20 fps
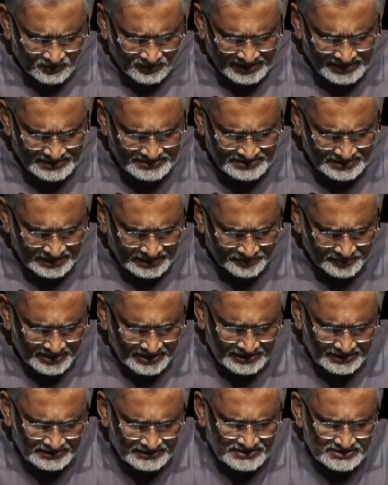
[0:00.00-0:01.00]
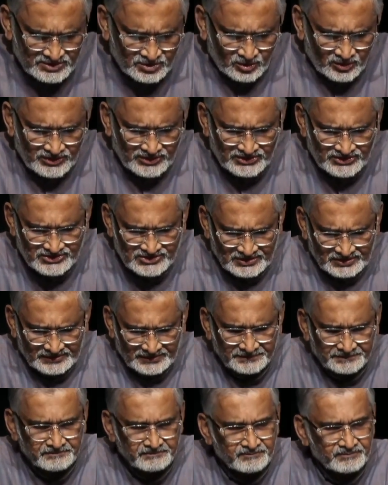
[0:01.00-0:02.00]
While celebrating this
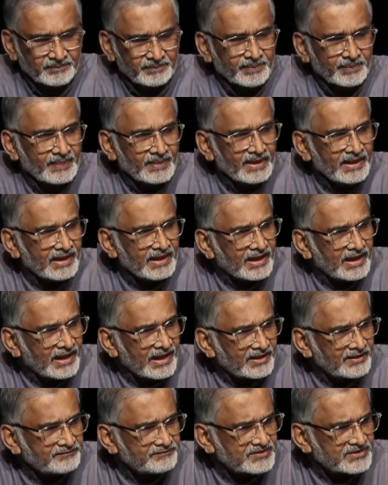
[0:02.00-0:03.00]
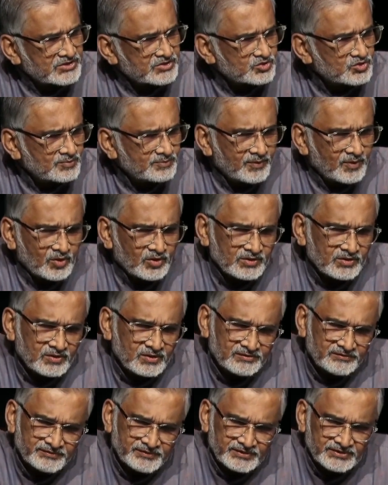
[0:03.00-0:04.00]
occasion, I wish to
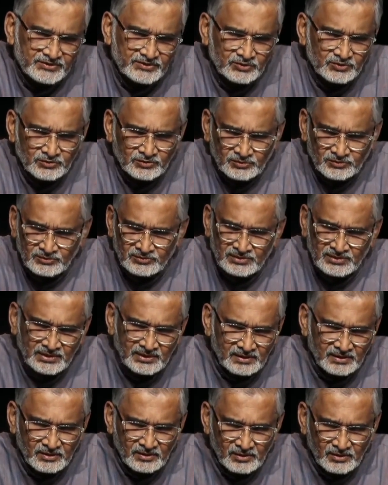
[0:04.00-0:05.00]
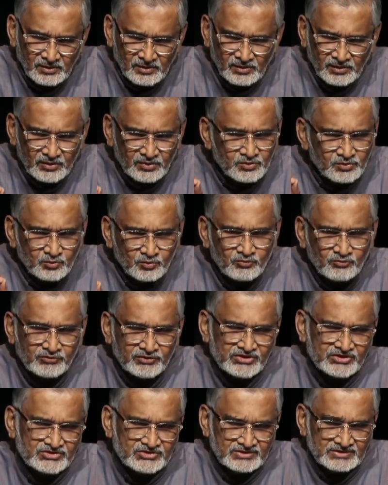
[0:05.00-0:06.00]
ponder with you on two
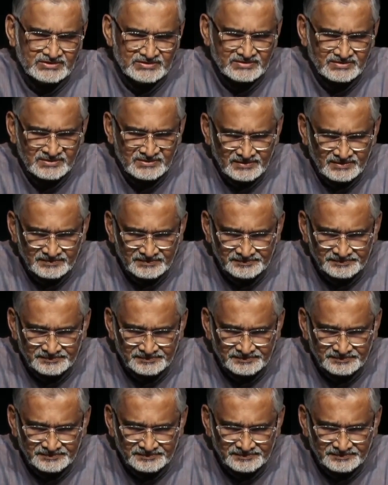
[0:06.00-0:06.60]
questions.